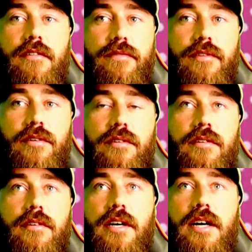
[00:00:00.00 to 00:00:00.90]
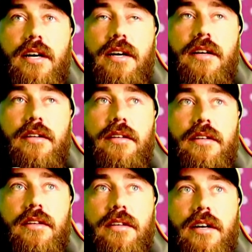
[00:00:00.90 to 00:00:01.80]
for
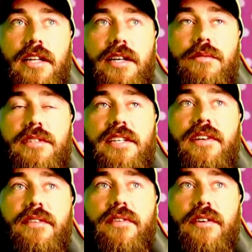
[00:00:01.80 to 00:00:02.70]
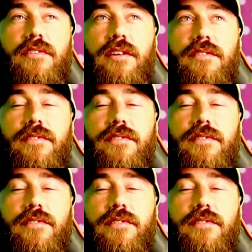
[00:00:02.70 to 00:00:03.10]
I think it was $75 for